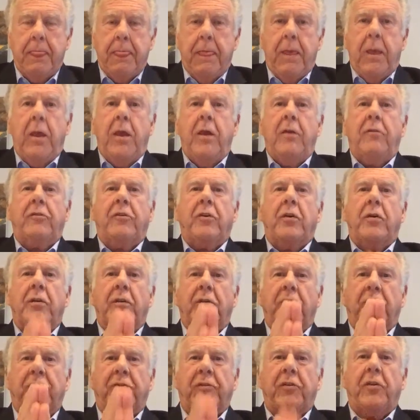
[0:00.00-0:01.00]
is going to
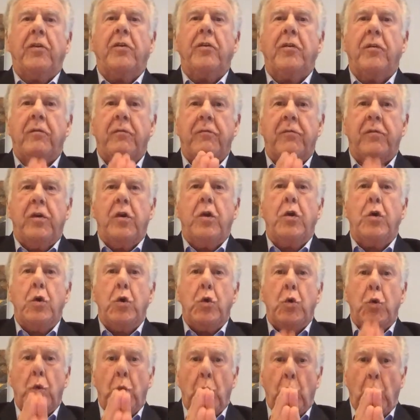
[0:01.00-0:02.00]
serve
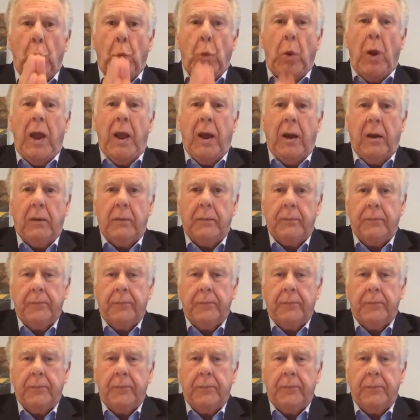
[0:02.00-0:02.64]
you well.